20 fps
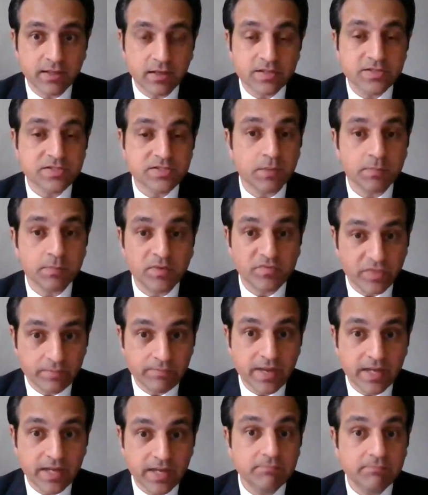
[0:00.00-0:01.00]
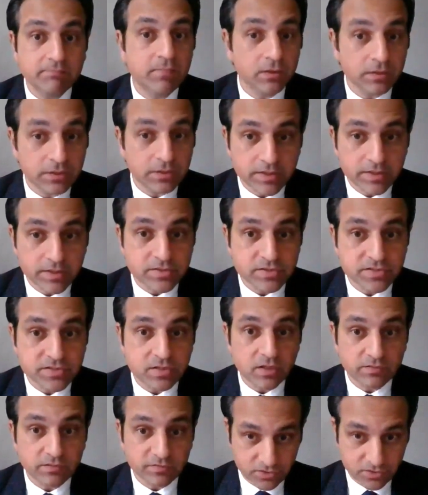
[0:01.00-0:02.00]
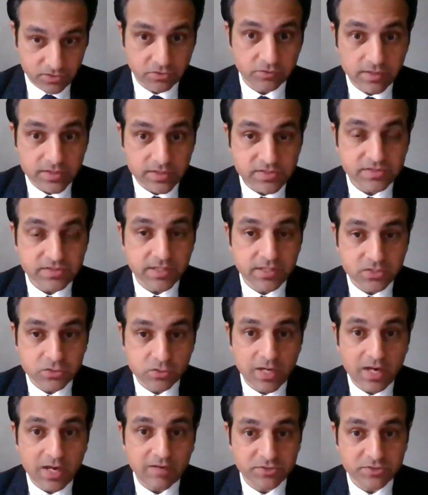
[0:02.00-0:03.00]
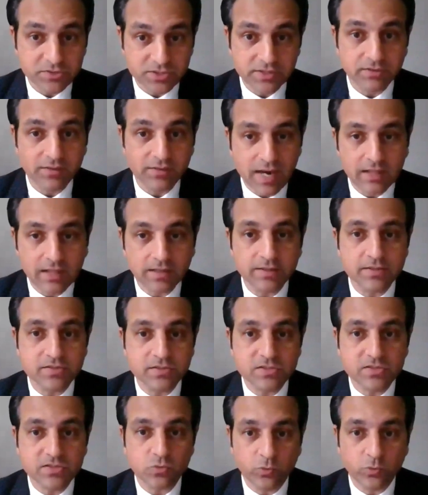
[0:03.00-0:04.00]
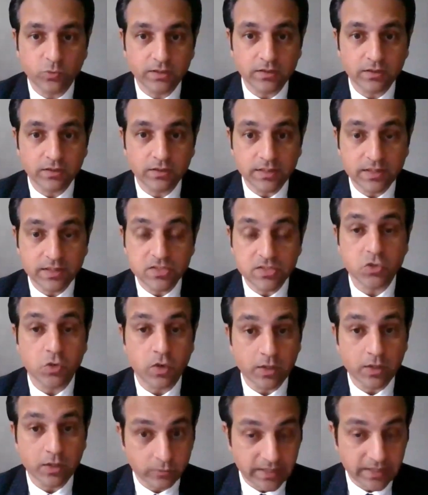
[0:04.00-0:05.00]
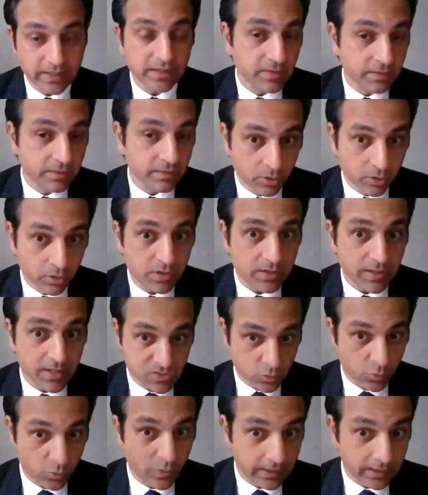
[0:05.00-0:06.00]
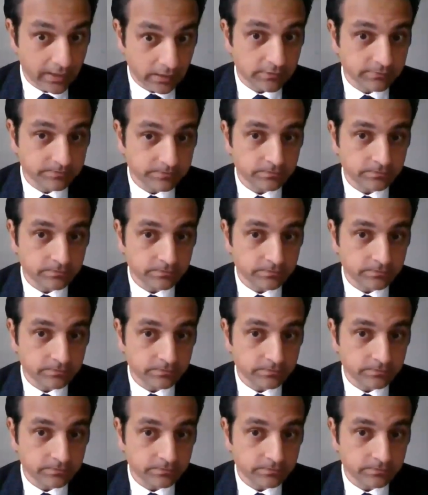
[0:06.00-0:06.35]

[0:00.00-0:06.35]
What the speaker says: some of the many millions of tourists that travel to your islands will enjoy reading the book as well.